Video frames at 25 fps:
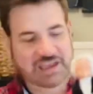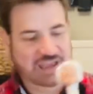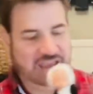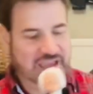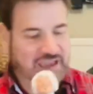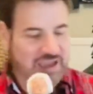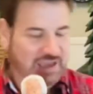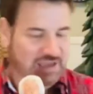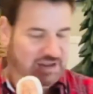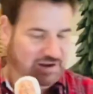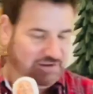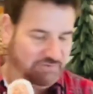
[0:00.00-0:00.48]

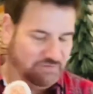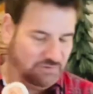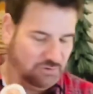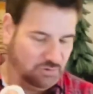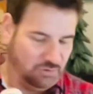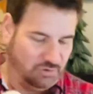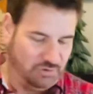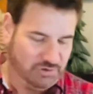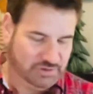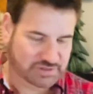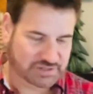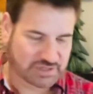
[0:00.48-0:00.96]
And of
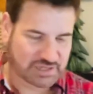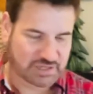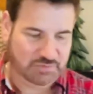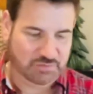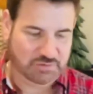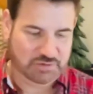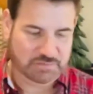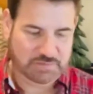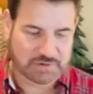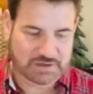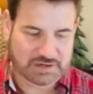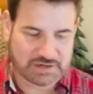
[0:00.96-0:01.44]
course, he
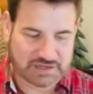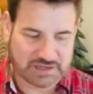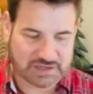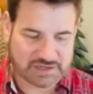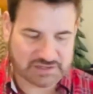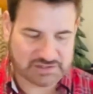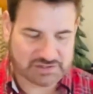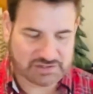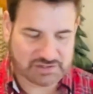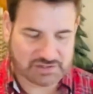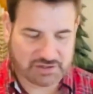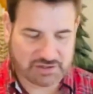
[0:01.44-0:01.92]
would be
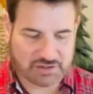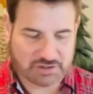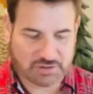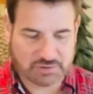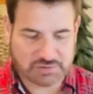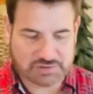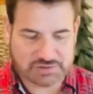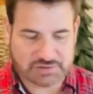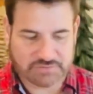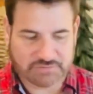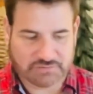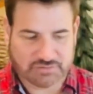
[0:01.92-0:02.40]
next to the
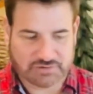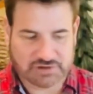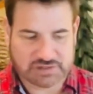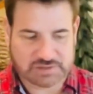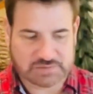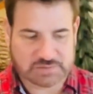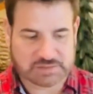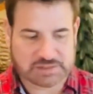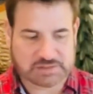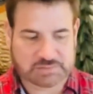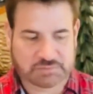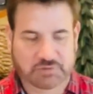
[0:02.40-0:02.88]
Ghost of
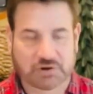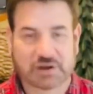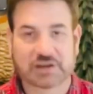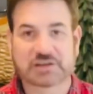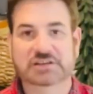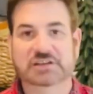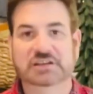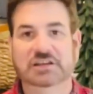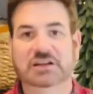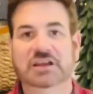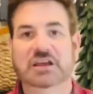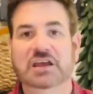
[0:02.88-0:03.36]
Christmas
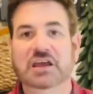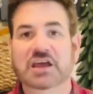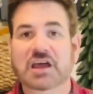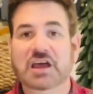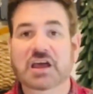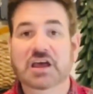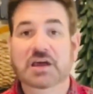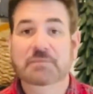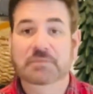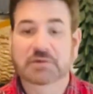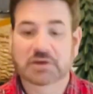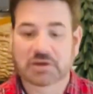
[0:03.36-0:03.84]
Present,
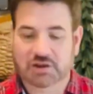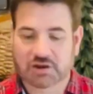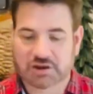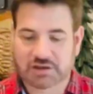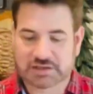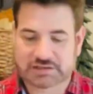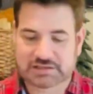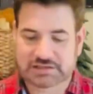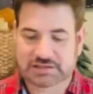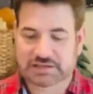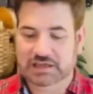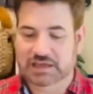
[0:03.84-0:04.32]

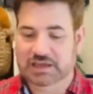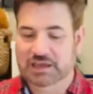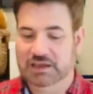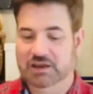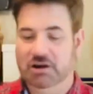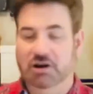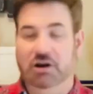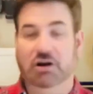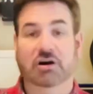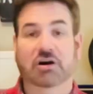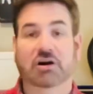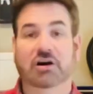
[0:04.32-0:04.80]
because they
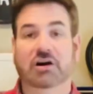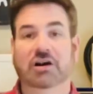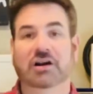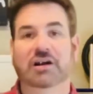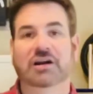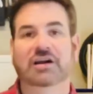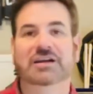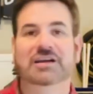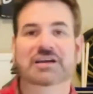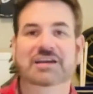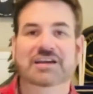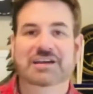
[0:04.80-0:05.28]
are
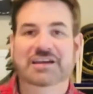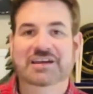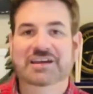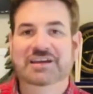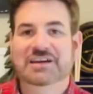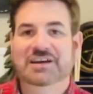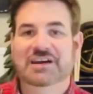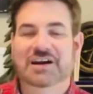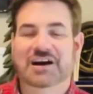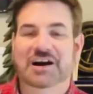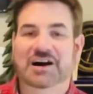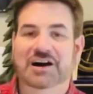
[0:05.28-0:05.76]

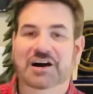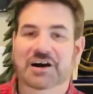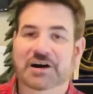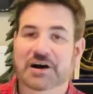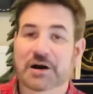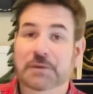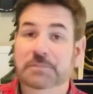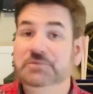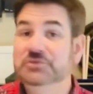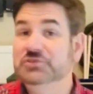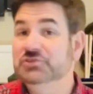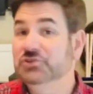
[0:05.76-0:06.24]

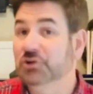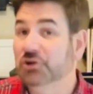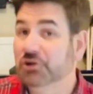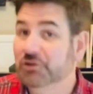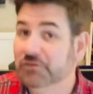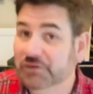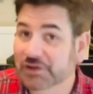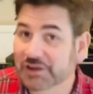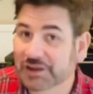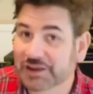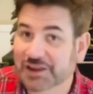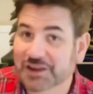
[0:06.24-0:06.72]

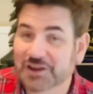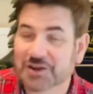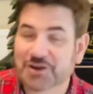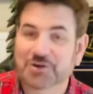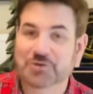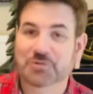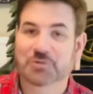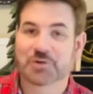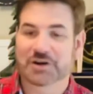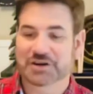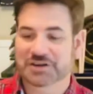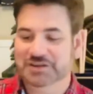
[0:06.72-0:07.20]
observing
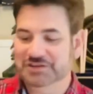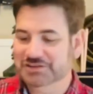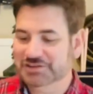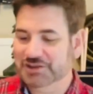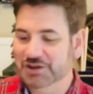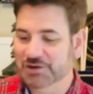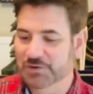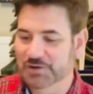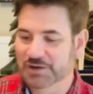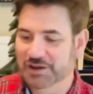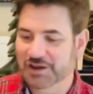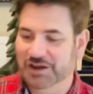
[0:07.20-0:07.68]
what is
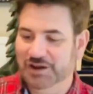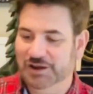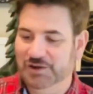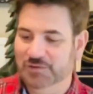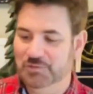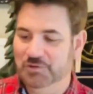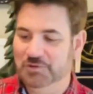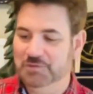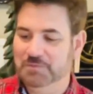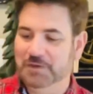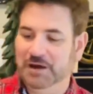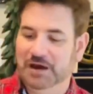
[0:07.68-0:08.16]
going on
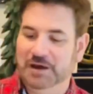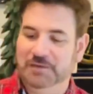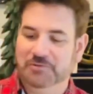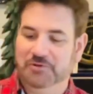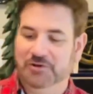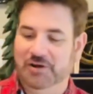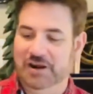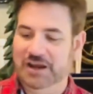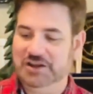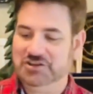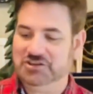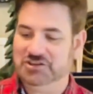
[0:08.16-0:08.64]
with Bob
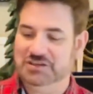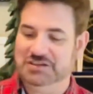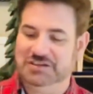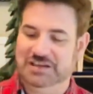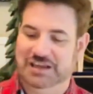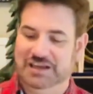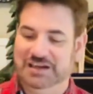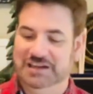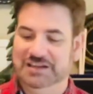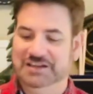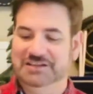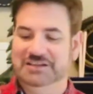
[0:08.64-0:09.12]
Cratchit,
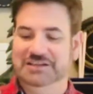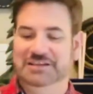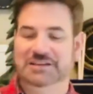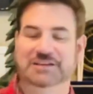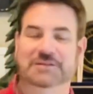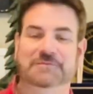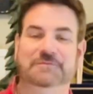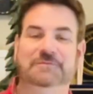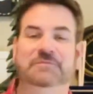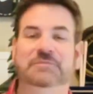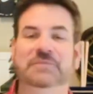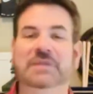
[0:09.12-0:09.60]
Tiny
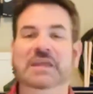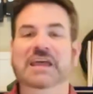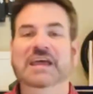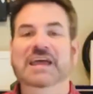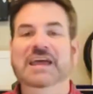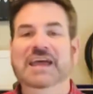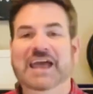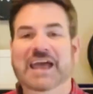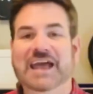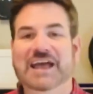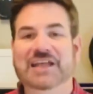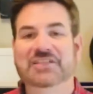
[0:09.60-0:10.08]
Tim,
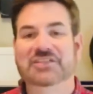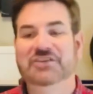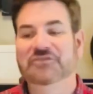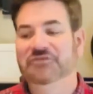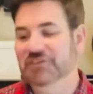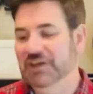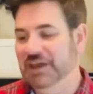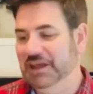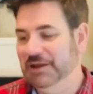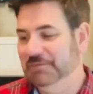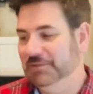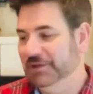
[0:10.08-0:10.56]
and the
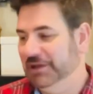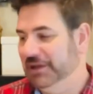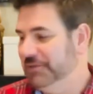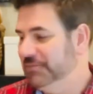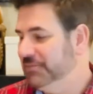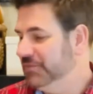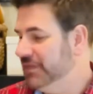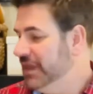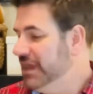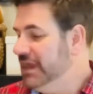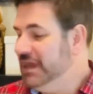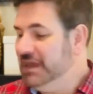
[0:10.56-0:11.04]
family.
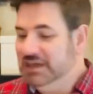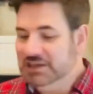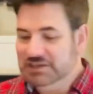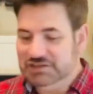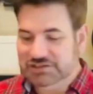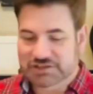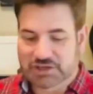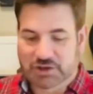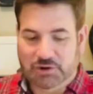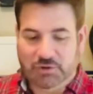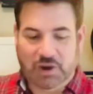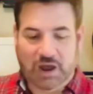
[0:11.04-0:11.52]

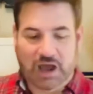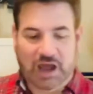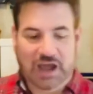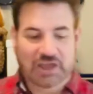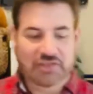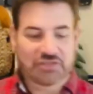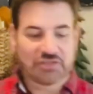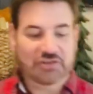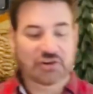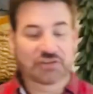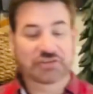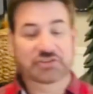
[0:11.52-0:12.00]
So I
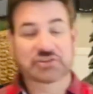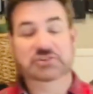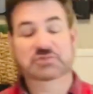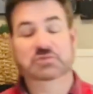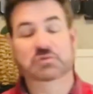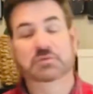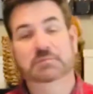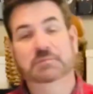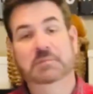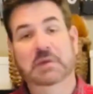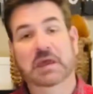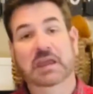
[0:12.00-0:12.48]
thought this
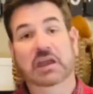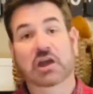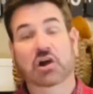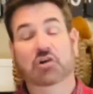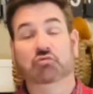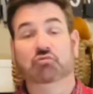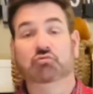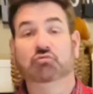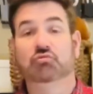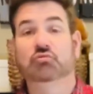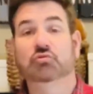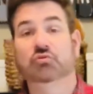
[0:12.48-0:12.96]
would make a
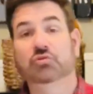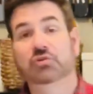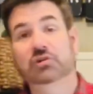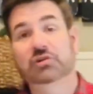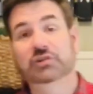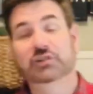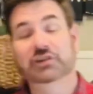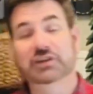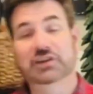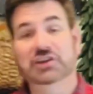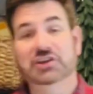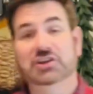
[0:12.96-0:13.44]

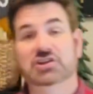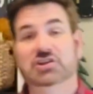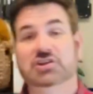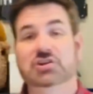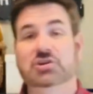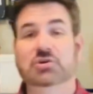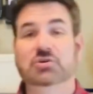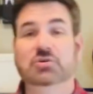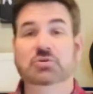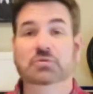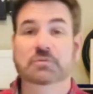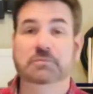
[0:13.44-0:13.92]
really
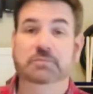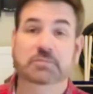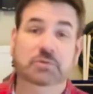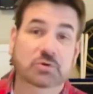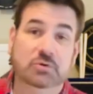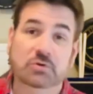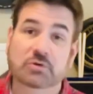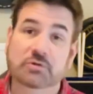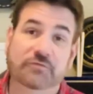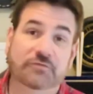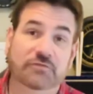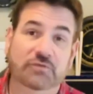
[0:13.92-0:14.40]
cute,
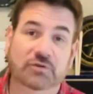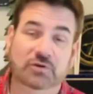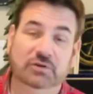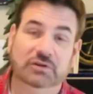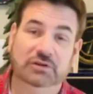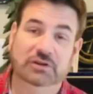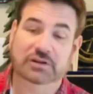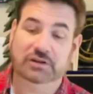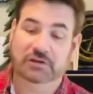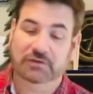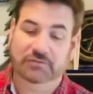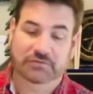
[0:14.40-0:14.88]
beautiful
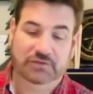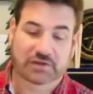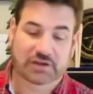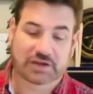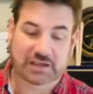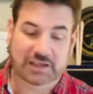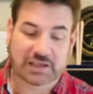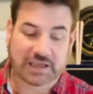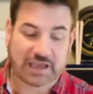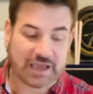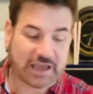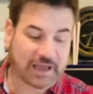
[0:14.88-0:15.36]
little
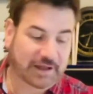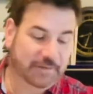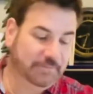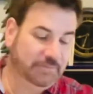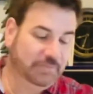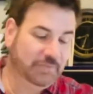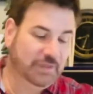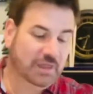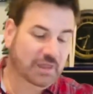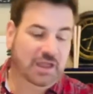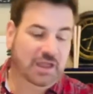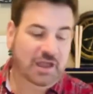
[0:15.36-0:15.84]
vignette.
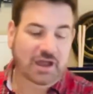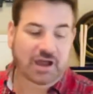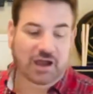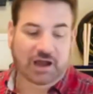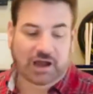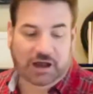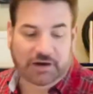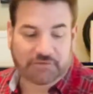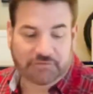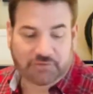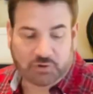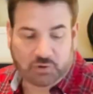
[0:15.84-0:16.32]

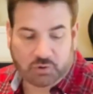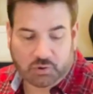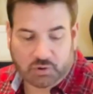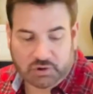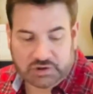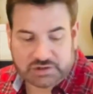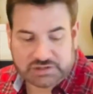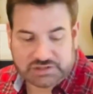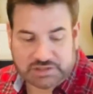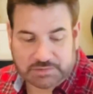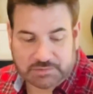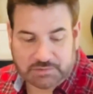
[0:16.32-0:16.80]
Of
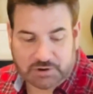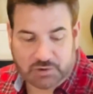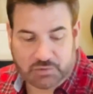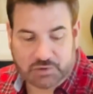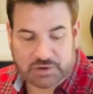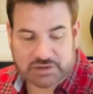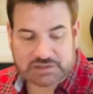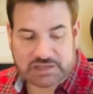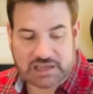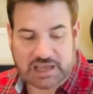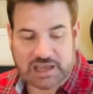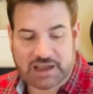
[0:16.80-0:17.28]
course, I'm
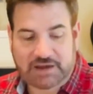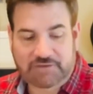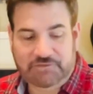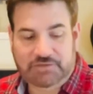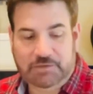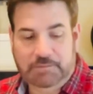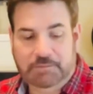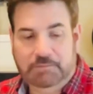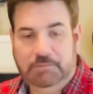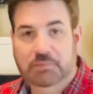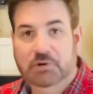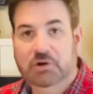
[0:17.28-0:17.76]
going to have
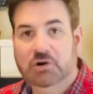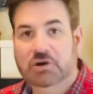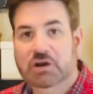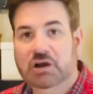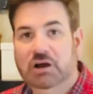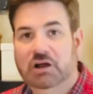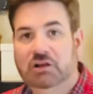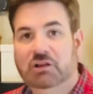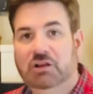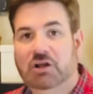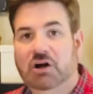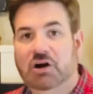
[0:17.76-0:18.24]
the book
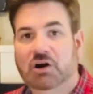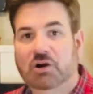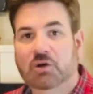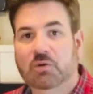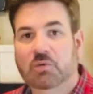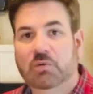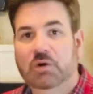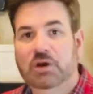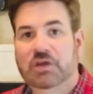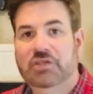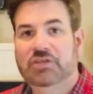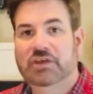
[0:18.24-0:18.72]
along
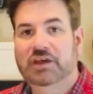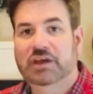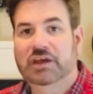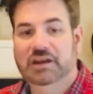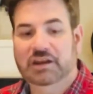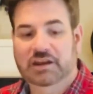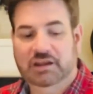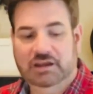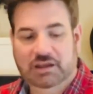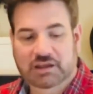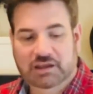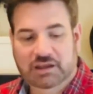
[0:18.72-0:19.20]
with it.
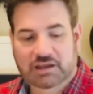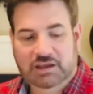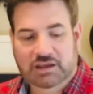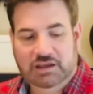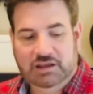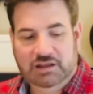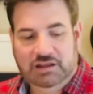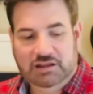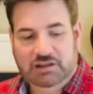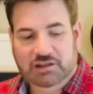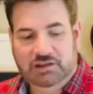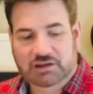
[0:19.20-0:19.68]

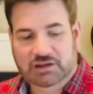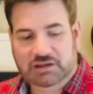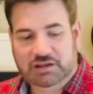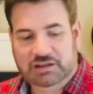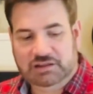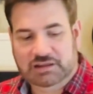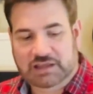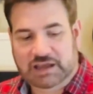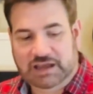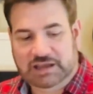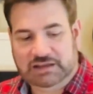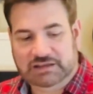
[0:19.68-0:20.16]
Look
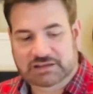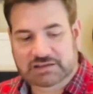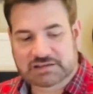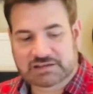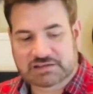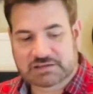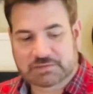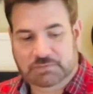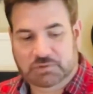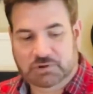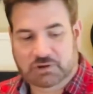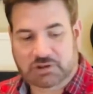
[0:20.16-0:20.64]
at that. This
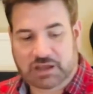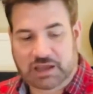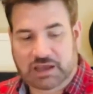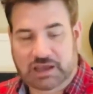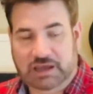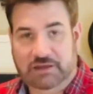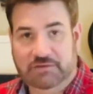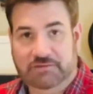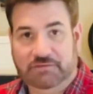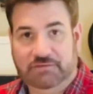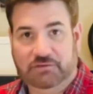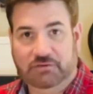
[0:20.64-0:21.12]
is a book I
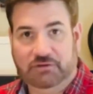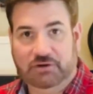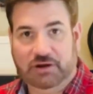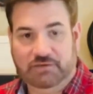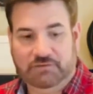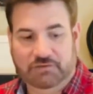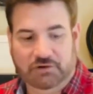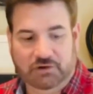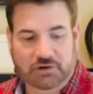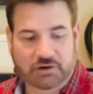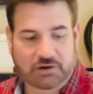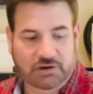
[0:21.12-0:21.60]
had
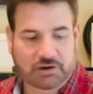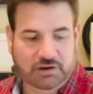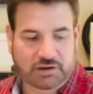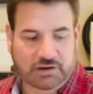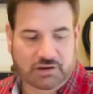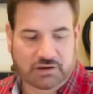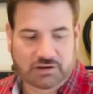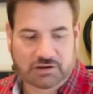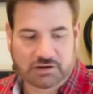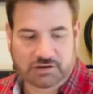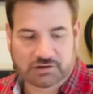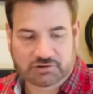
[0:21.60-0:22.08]
forever,
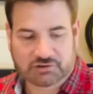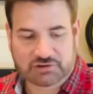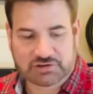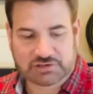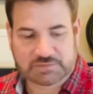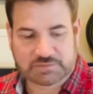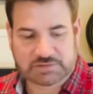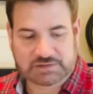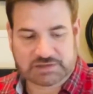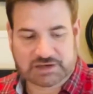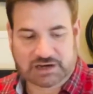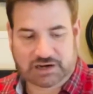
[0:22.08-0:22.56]

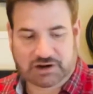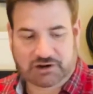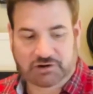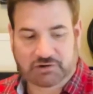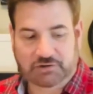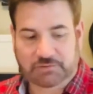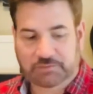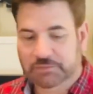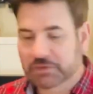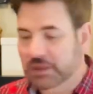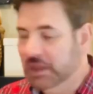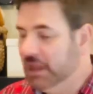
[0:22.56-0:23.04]
Christmas
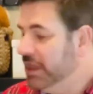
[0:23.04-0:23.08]
Carol.